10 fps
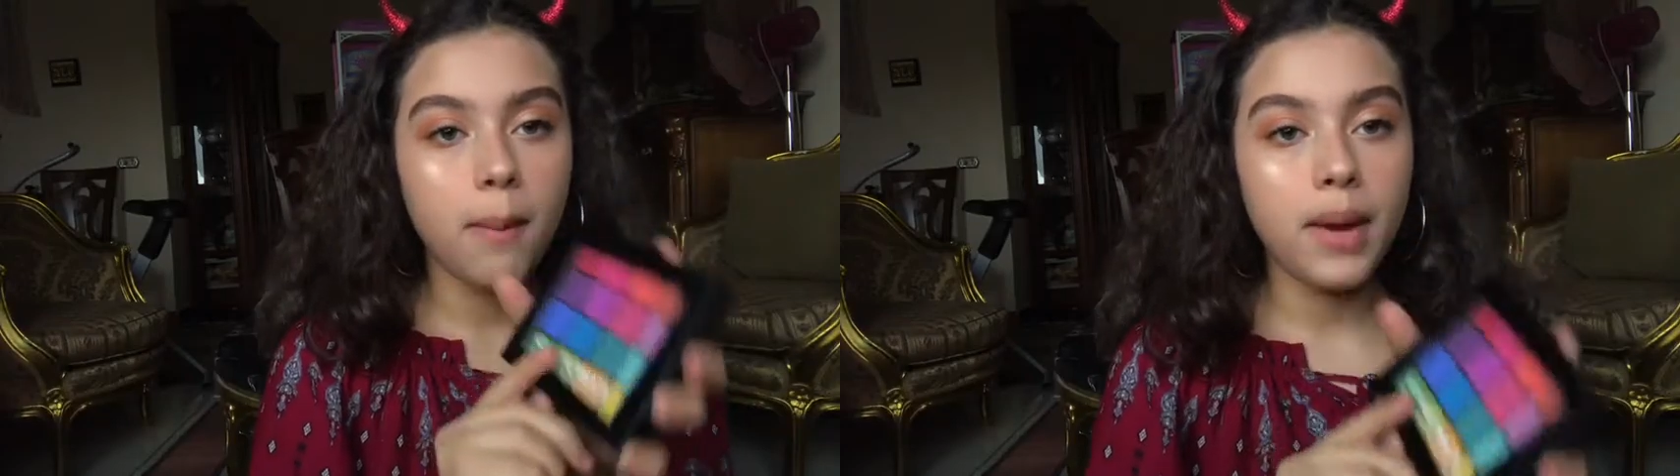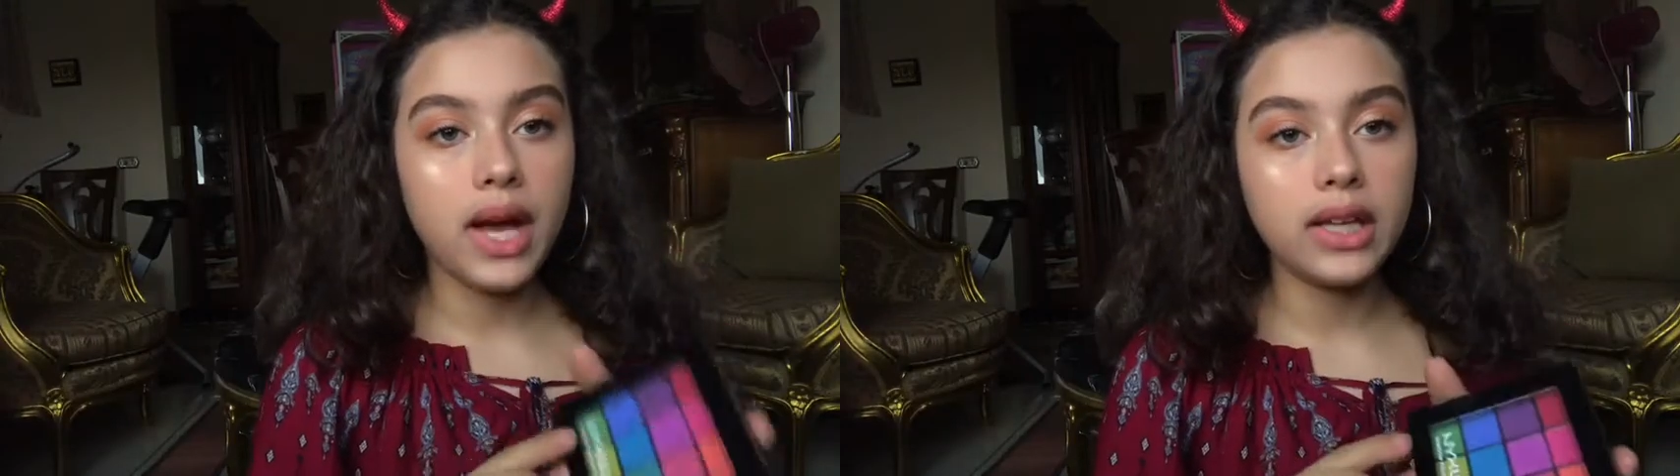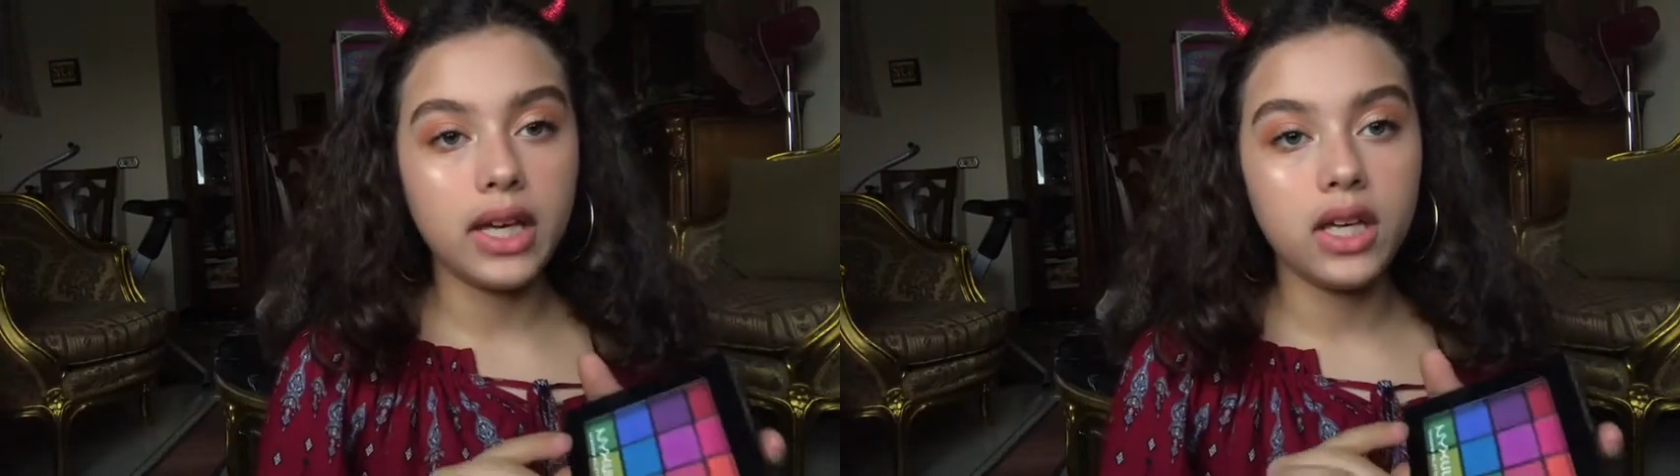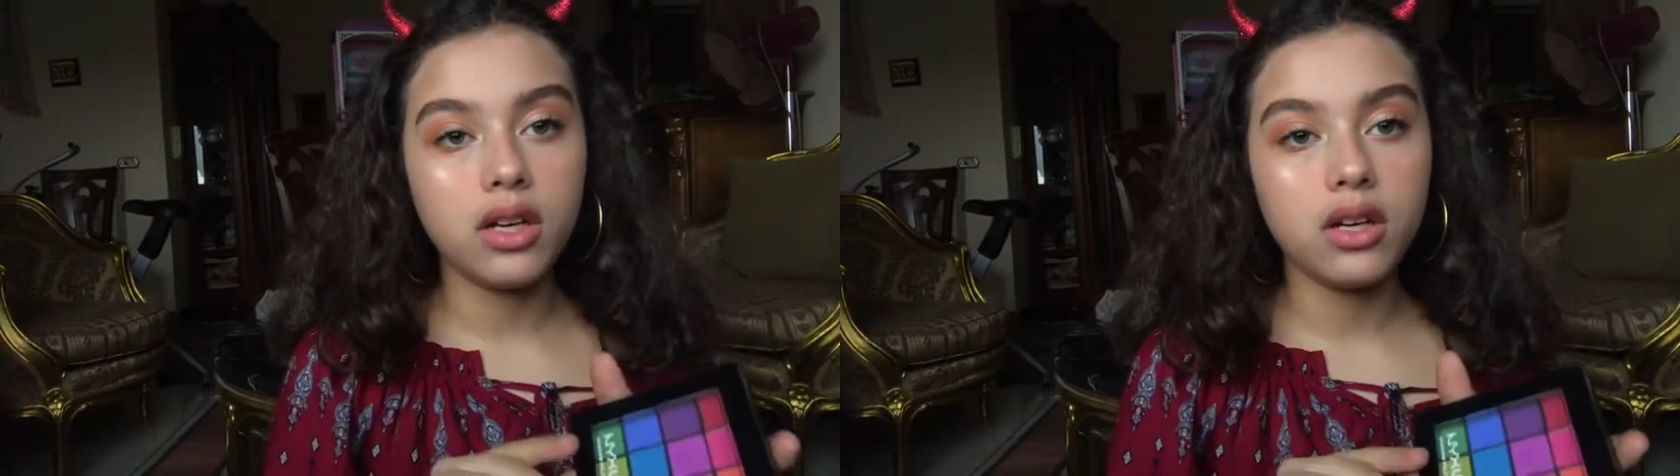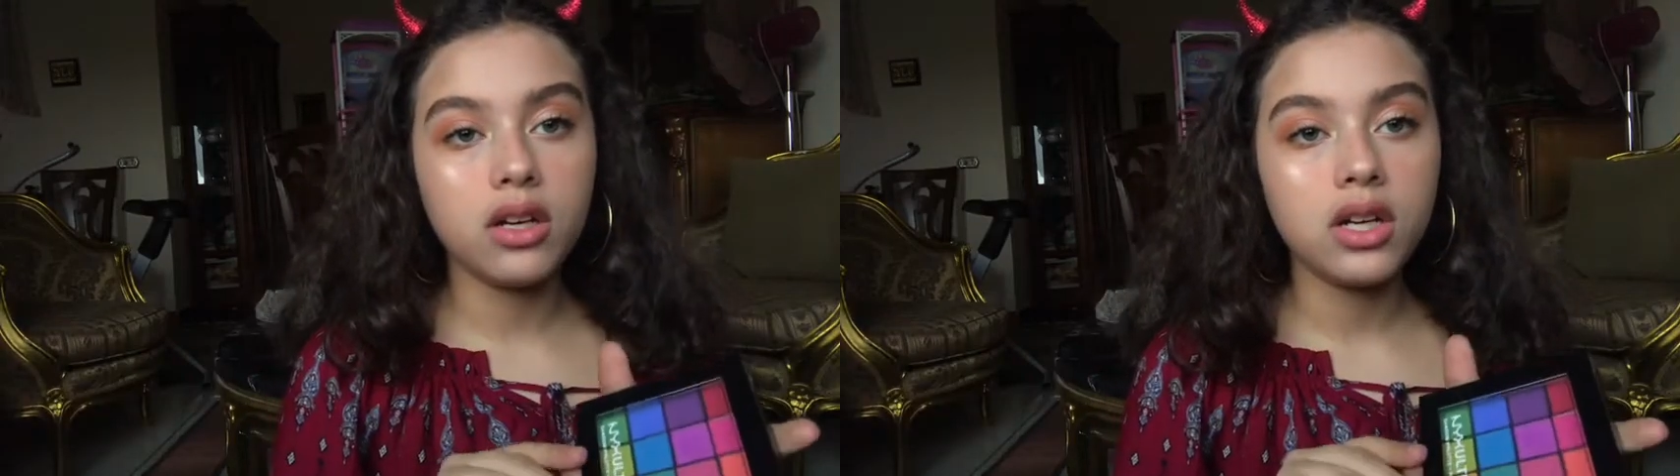palette
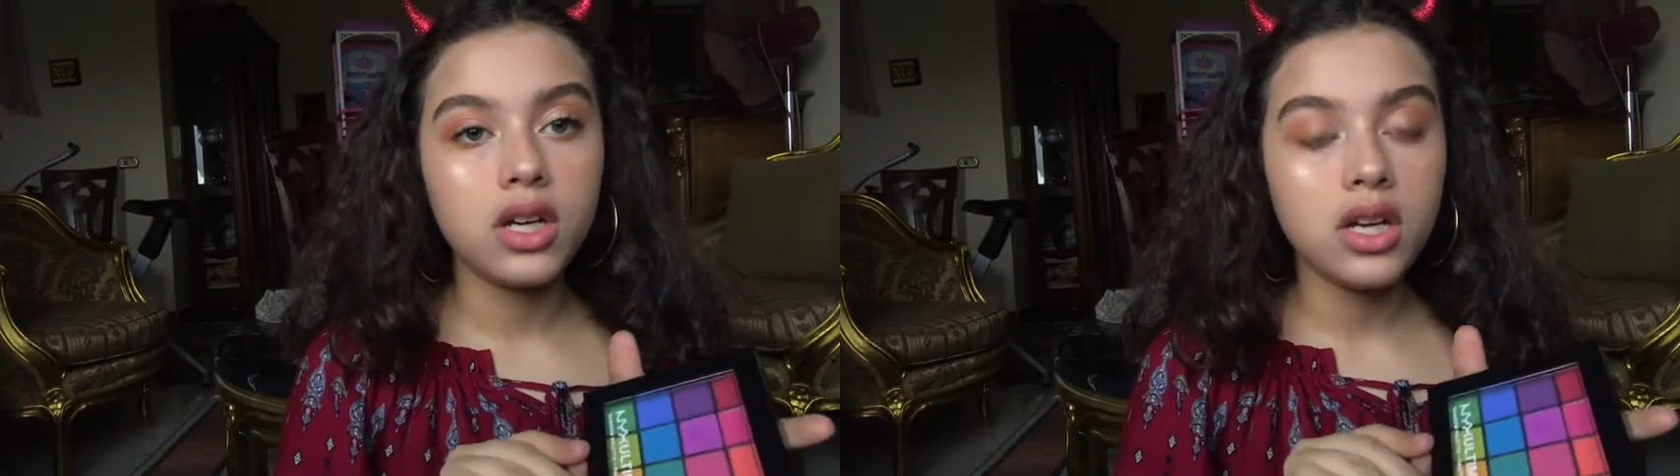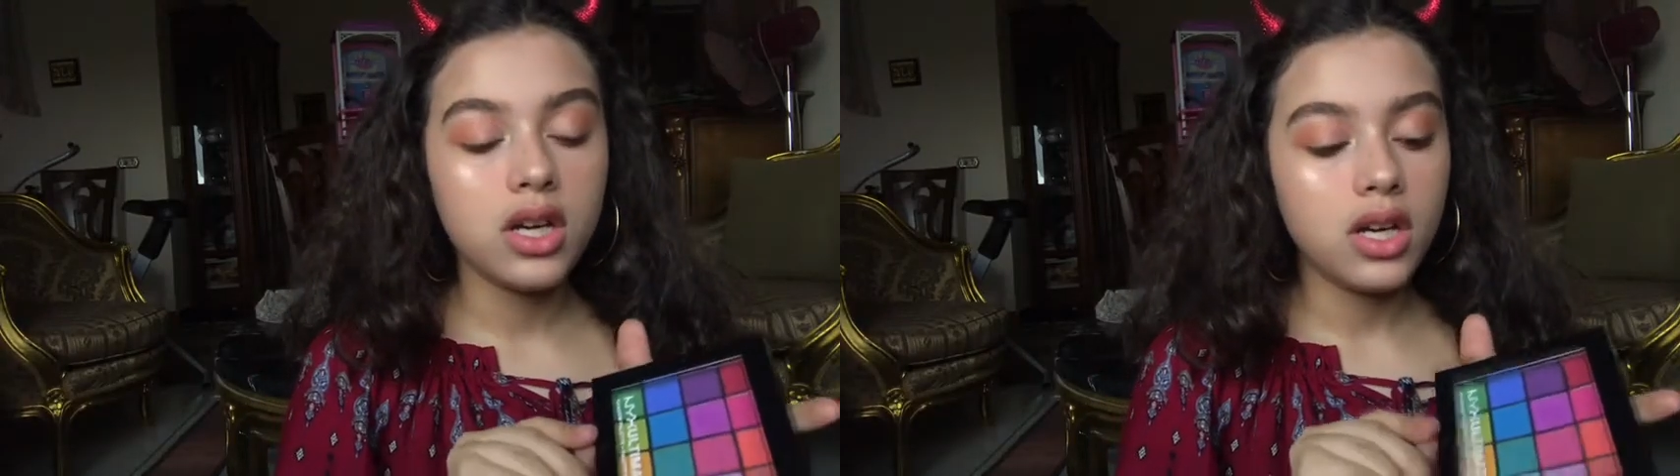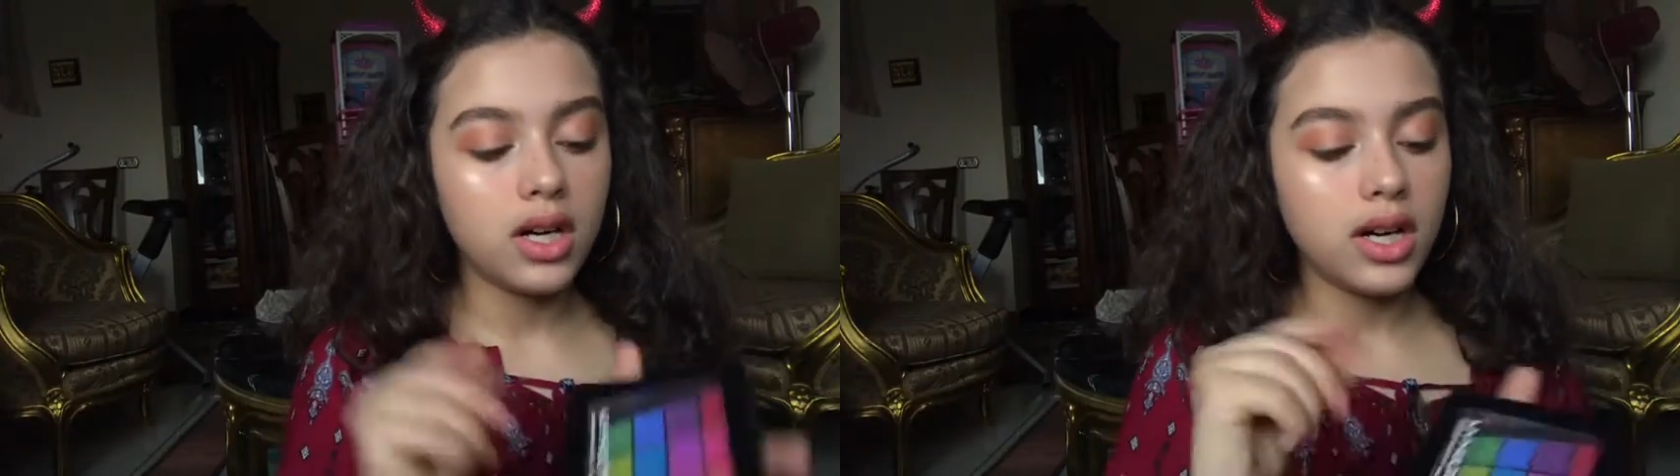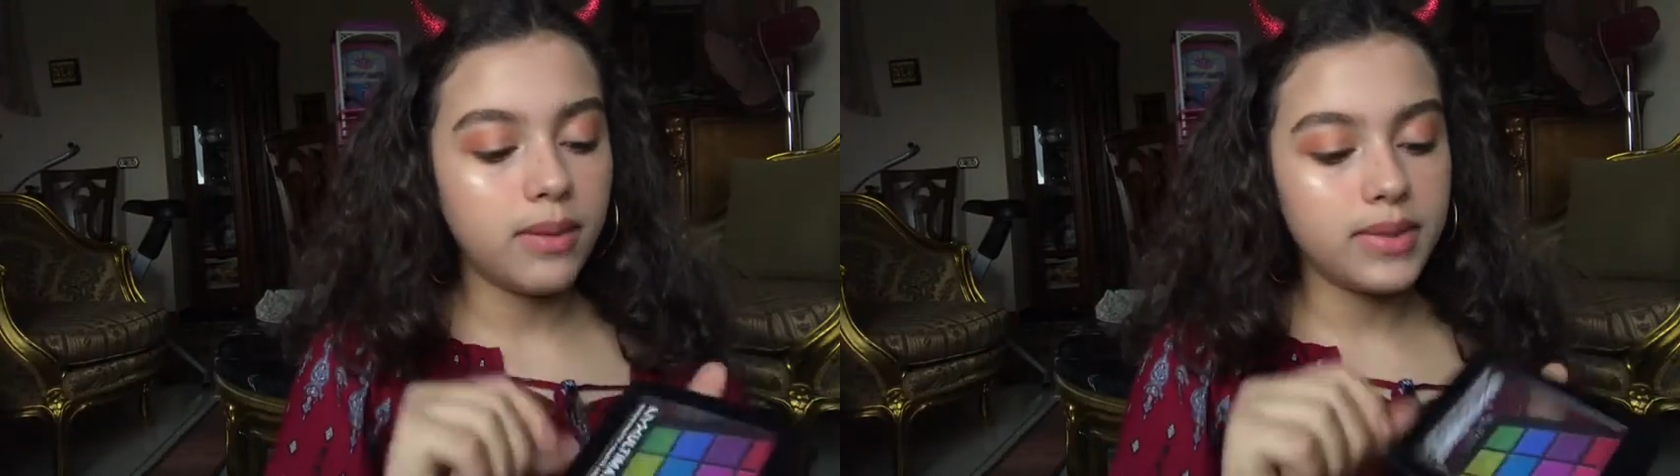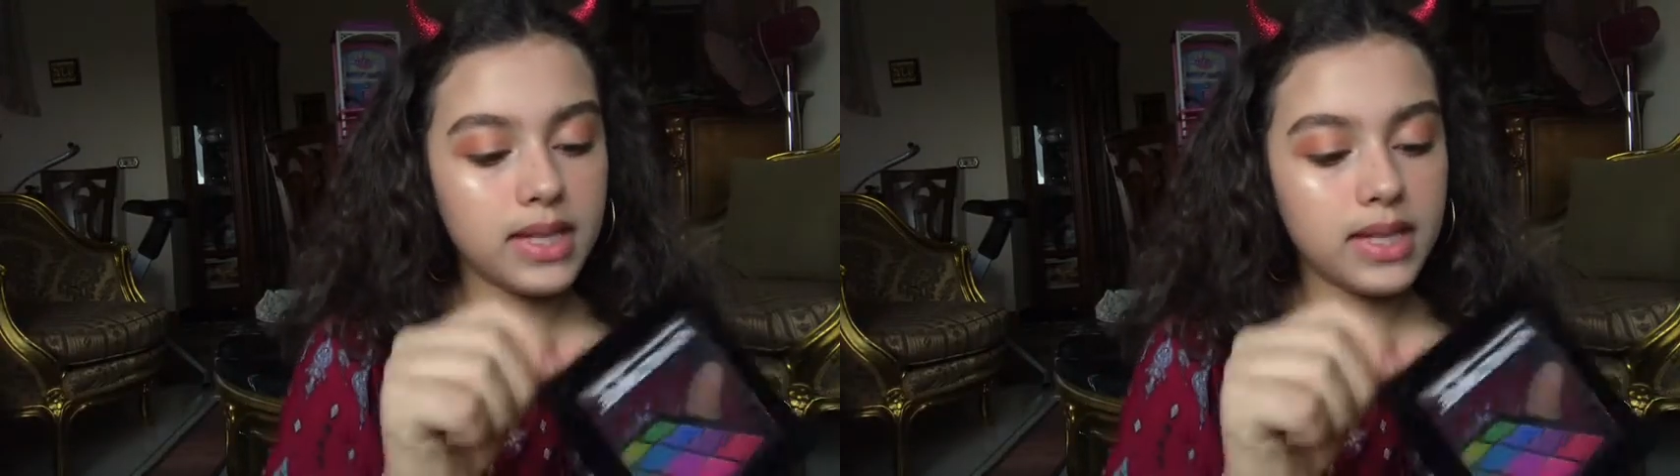here, I'm